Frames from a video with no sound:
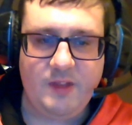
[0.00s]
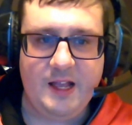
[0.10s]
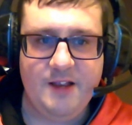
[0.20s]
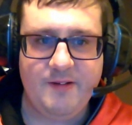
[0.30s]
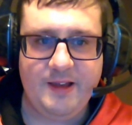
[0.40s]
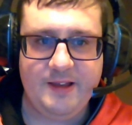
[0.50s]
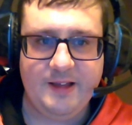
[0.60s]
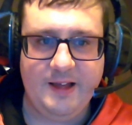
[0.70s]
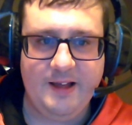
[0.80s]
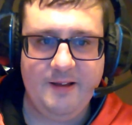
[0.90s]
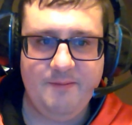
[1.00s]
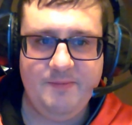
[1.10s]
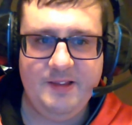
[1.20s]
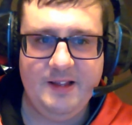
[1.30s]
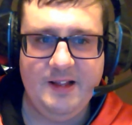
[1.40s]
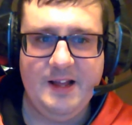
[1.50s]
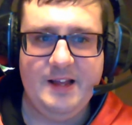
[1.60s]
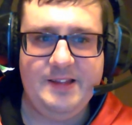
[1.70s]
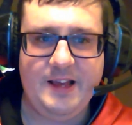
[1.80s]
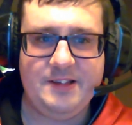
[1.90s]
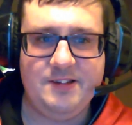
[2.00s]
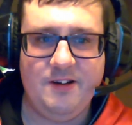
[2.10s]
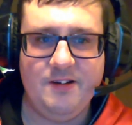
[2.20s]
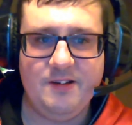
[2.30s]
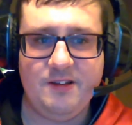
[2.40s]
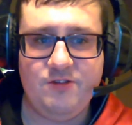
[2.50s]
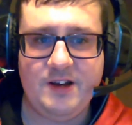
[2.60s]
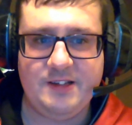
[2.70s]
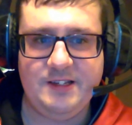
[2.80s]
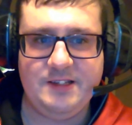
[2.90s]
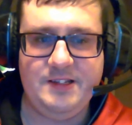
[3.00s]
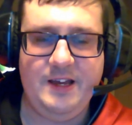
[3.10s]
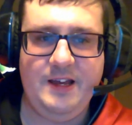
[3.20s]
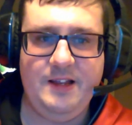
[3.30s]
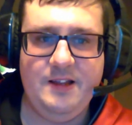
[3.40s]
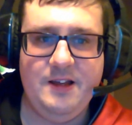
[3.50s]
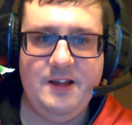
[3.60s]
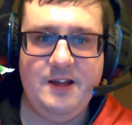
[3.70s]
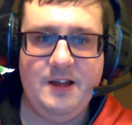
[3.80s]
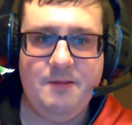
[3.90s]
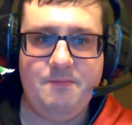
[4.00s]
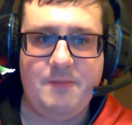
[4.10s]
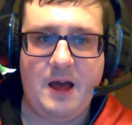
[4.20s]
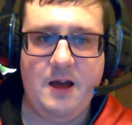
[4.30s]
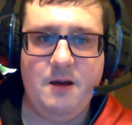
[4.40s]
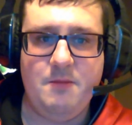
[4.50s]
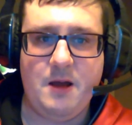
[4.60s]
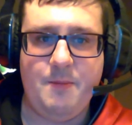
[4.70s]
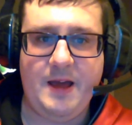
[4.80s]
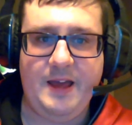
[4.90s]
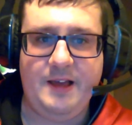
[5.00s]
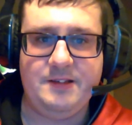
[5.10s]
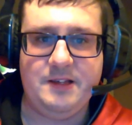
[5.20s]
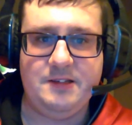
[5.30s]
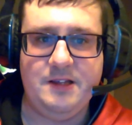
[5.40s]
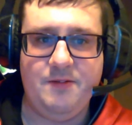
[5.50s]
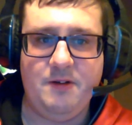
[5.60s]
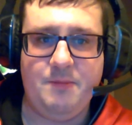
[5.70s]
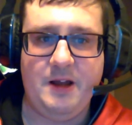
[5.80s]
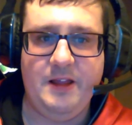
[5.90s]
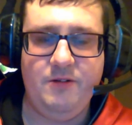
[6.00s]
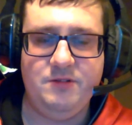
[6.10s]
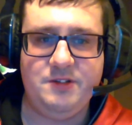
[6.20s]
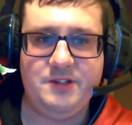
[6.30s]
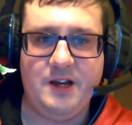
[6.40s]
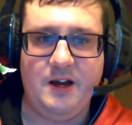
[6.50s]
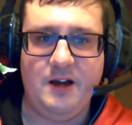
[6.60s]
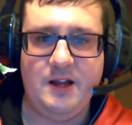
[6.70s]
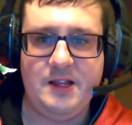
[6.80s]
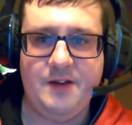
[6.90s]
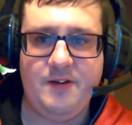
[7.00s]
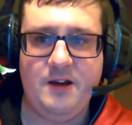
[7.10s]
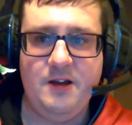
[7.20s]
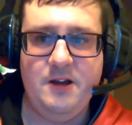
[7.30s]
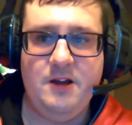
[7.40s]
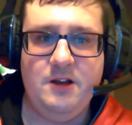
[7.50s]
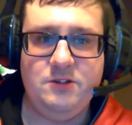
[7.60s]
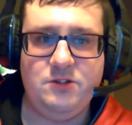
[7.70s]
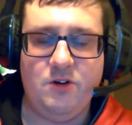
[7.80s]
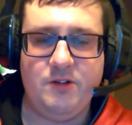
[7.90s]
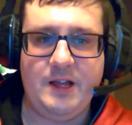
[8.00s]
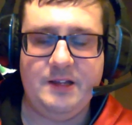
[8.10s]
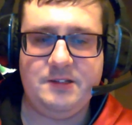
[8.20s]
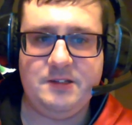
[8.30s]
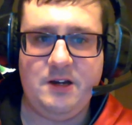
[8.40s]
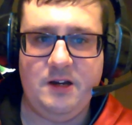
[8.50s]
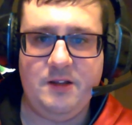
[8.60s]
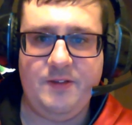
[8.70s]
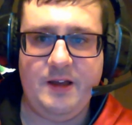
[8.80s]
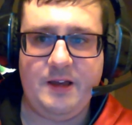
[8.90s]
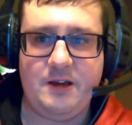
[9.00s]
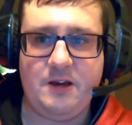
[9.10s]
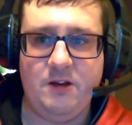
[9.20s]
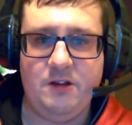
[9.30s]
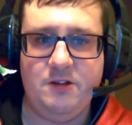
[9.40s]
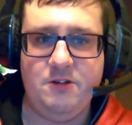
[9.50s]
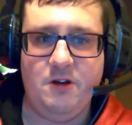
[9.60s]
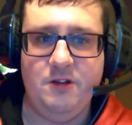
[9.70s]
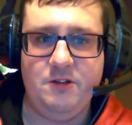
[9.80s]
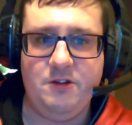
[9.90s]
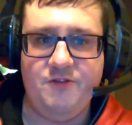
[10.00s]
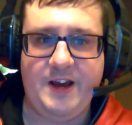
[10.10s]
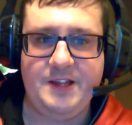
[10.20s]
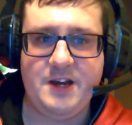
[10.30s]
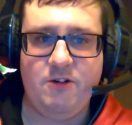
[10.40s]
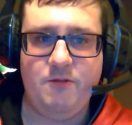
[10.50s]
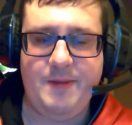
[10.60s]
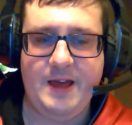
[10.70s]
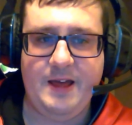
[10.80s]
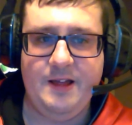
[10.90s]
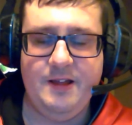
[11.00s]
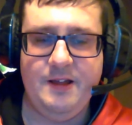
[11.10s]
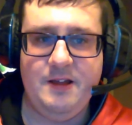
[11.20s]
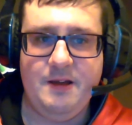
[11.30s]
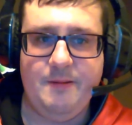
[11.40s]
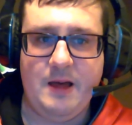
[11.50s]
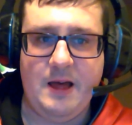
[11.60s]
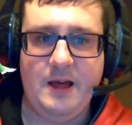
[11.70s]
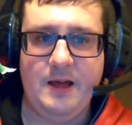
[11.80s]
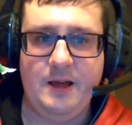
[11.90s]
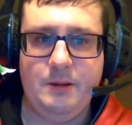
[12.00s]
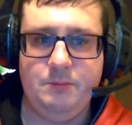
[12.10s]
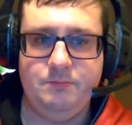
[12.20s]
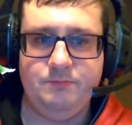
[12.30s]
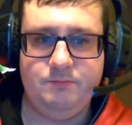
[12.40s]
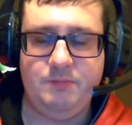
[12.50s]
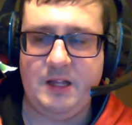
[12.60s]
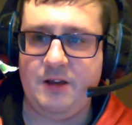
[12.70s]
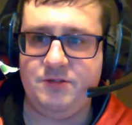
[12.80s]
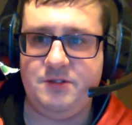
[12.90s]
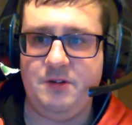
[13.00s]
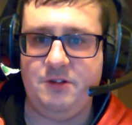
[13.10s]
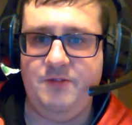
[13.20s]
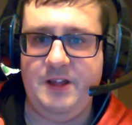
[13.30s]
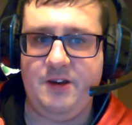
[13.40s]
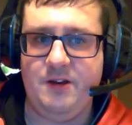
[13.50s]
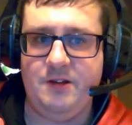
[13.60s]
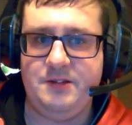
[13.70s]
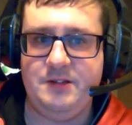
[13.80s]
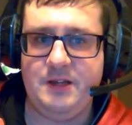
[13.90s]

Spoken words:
Anyway, next song, track 16, Amazed. It's another by Lone Star. Another song that's kind of like gone under the radar a bit. But that was really good.